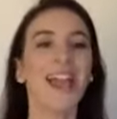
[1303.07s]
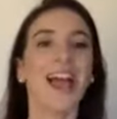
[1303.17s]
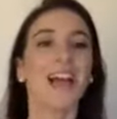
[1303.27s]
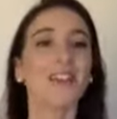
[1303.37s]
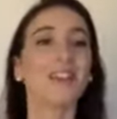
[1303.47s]

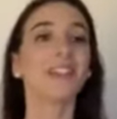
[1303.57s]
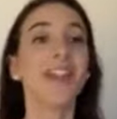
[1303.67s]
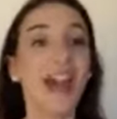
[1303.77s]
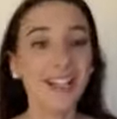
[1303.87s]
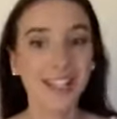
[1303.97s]
And then the
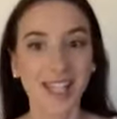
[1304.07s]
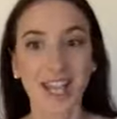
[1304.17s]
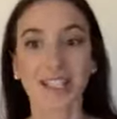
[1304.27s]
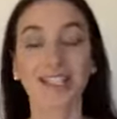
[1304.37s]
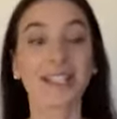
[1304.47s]
next
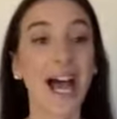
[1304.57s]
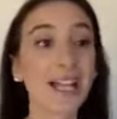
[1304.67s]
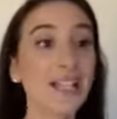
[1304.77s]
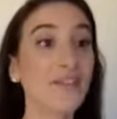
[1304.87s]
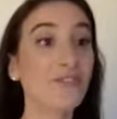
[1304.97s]
thing, the
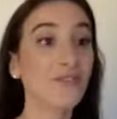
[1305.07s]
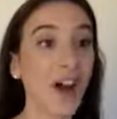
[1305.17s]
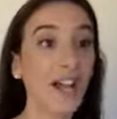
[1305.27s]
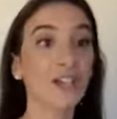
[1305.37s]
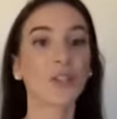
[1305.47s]
last and
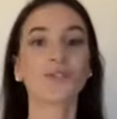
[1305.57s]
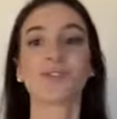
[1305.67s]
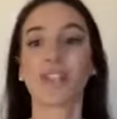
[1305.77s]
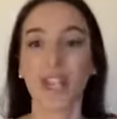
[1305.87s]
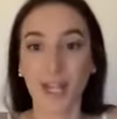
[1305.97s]
final
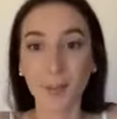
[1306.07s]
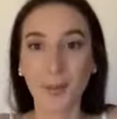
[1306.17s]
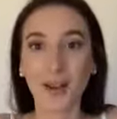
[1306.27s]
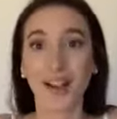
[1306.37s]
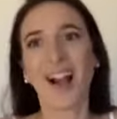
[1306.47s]
tip,
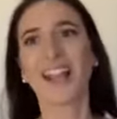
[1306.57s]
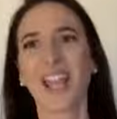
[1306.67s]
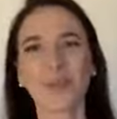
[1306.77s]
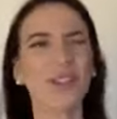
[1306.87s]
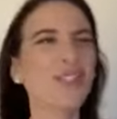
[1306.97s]
I
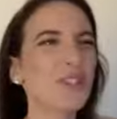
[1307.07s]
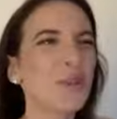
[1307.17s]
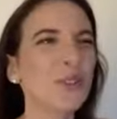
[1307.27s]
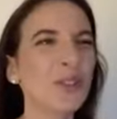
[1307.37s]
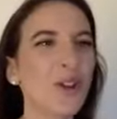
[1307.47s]
can't believe it's
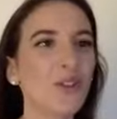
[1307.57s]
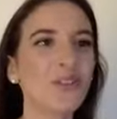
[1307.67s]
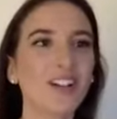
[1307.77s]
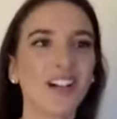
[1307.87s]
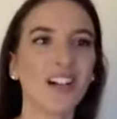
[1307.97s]
almost
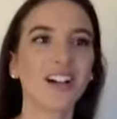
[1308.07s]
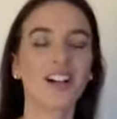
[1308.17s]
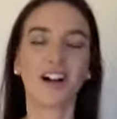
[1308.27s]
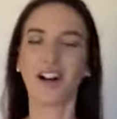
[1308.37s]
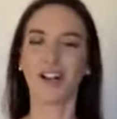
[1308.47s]
over.
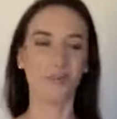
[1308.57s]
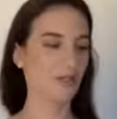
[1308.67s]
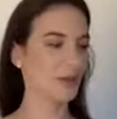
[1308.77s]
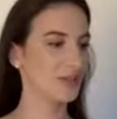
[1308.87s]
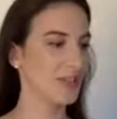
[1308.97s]
Oh, I'm
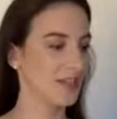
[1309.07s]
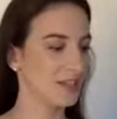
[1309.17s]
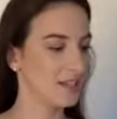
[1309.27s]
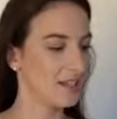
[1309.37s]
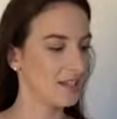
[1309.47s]
so excited
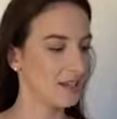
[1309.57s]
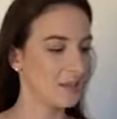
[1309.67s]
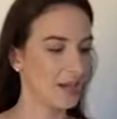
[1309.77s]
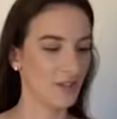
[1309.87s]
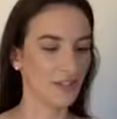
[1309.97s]

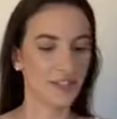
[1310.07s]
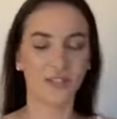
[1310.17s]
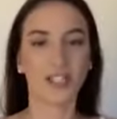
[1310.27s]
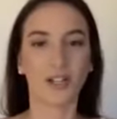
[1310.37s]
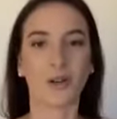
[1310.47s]
about this
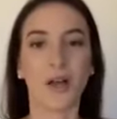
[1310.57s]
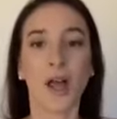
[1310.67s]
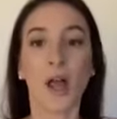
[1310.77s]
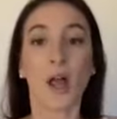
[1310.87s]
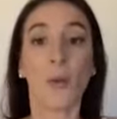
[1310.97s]
video.
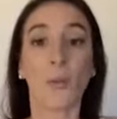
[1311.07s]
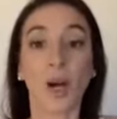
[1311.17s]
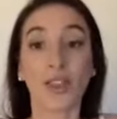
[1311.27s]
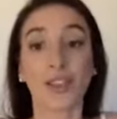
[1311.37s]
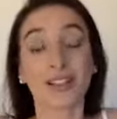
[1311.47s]

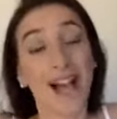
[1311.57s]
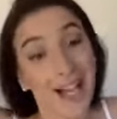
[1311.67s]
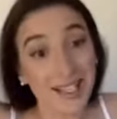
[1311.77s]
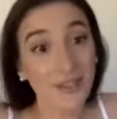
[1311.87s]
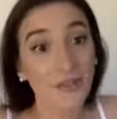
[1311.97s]
But the
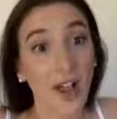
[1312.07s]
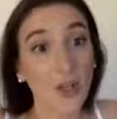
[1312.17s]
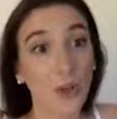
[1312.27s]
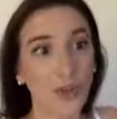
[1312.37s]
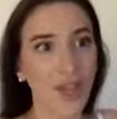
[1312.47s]
last and
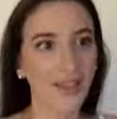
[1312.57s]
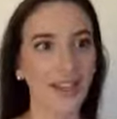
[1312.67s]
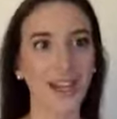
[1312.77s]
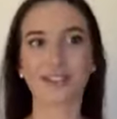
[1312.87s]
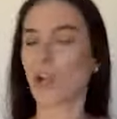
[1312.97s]
final thing that
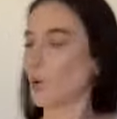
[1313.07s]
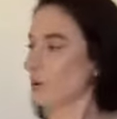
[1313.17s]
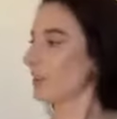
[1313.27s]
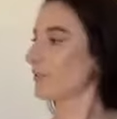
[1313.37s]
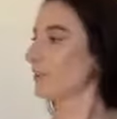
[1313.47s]
I
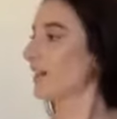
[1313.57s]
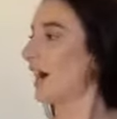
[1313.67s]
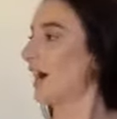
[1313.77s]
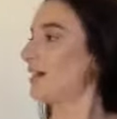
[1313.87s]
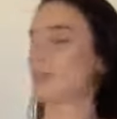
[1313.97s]
totally
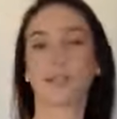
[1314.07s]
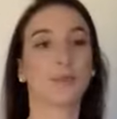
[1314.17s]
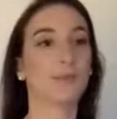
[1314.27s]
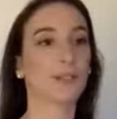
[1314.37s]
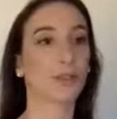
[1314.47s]
forgot
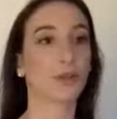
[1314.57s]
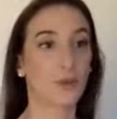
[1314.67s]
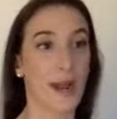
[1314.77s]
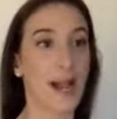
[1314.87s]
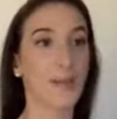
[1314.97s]
to
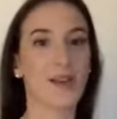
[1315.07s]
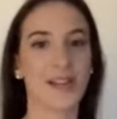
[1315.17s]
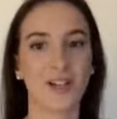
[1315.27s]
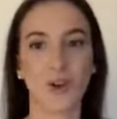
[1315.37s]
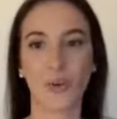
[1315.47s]
grab, and
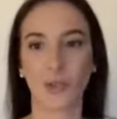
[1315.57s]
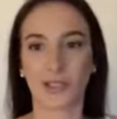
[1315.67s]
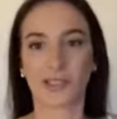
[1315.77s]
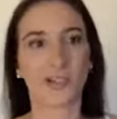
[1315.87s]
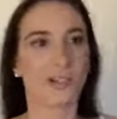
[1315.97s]
I don't want
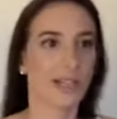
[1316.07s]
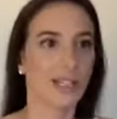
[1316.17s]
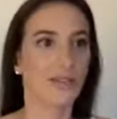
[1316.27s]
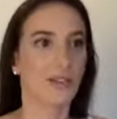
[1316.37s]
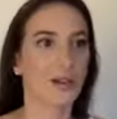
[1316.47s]
to just
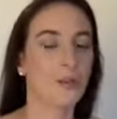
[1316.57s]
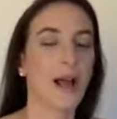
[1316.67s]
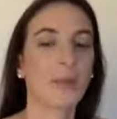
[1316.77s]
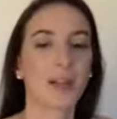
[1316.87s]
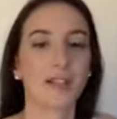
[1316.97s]
leave and come
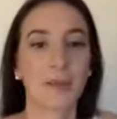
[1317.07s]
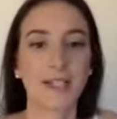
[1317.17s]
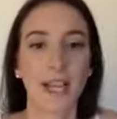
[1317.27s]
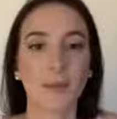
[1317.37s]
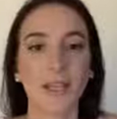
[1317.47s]
back because it might
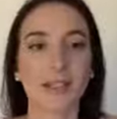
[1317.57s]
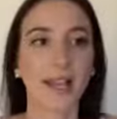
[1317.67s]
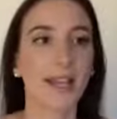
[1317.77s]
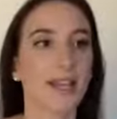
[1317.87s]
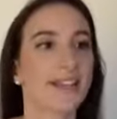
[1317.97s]
take me a
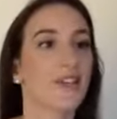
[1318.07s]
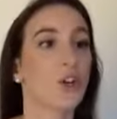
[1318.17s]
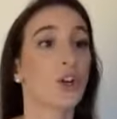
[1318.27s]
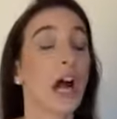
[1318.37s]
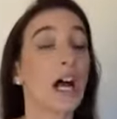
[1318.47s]
second, it's in the
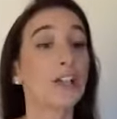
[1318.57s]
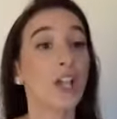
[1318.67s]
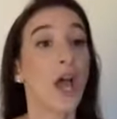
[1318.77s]
garage.